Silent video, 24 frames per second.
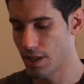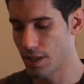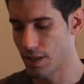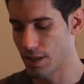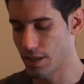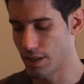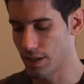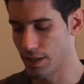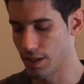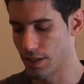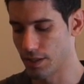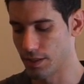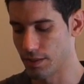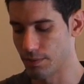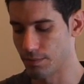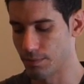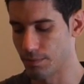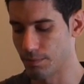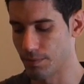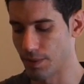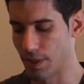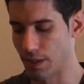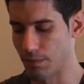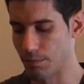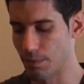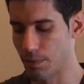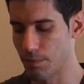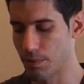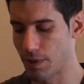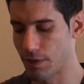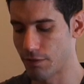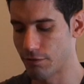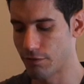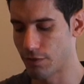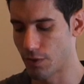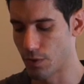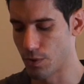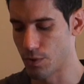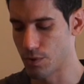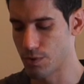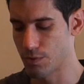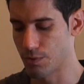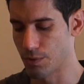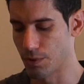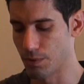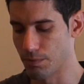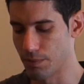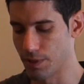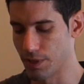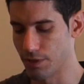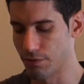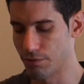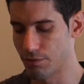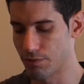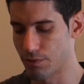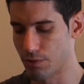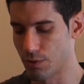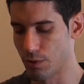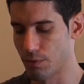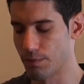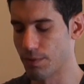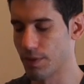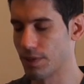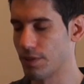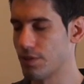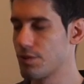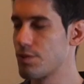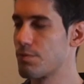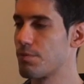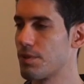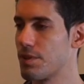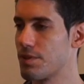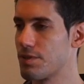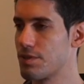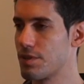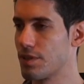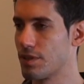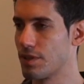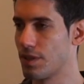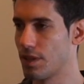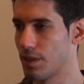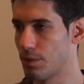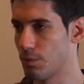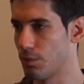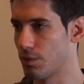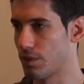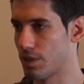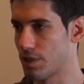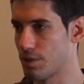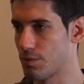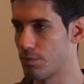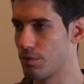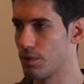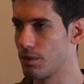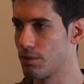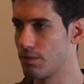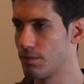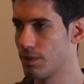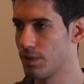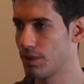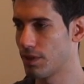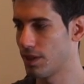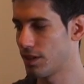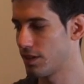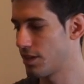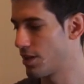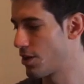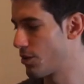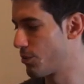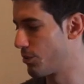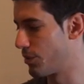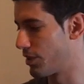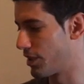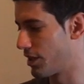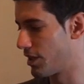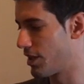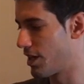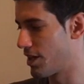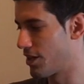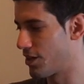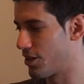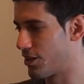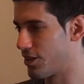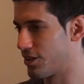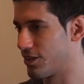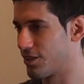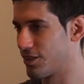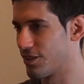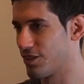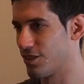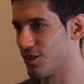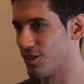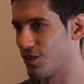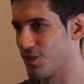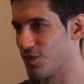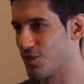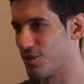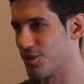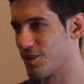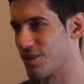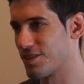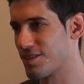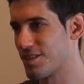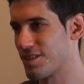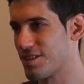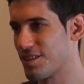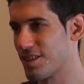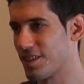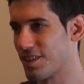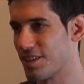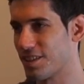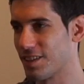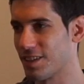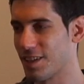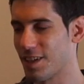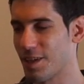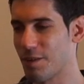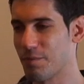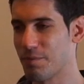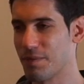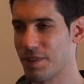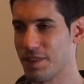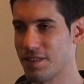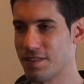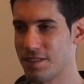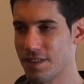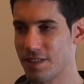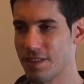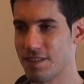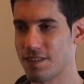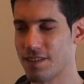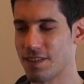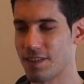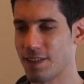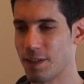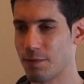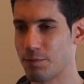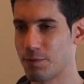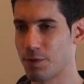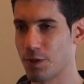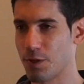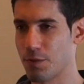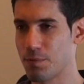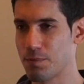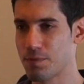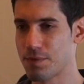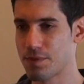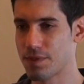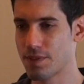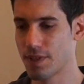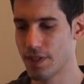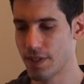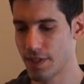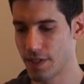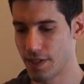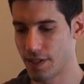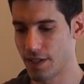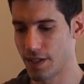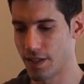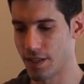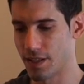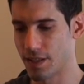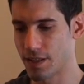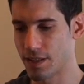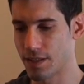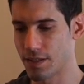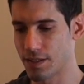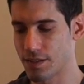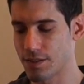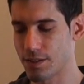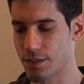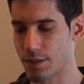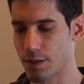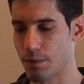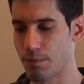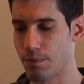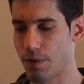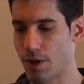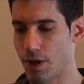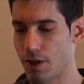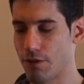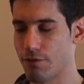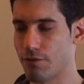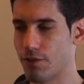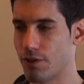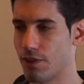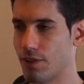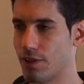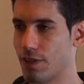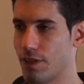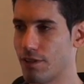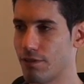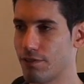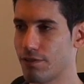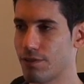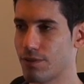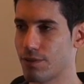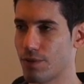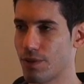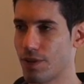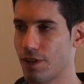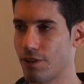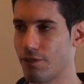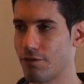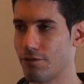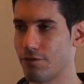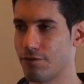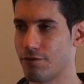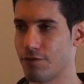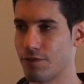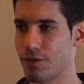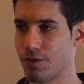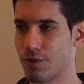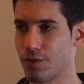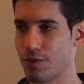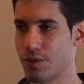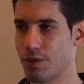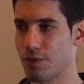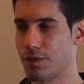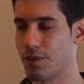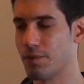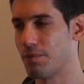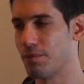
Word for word: then uh, mobile phones will be full participants in the network as well. But right now we rely on you know existing uh, PCs and laptops and things that are powerful enough to have you know the, the